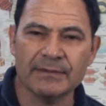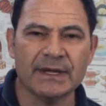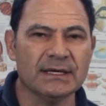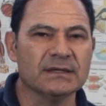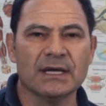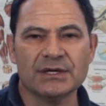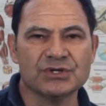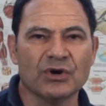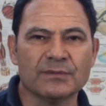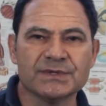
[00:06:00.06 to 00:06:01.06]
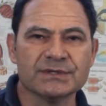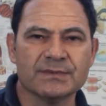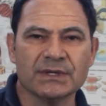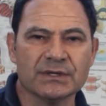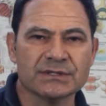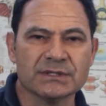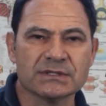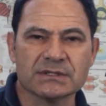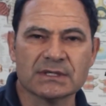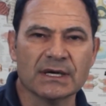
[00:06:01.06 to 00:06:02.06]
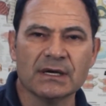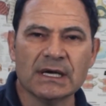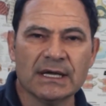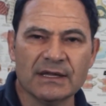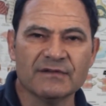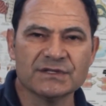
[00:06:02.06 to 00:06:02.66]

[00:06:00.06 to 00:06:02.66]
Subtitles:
they get that job just because they've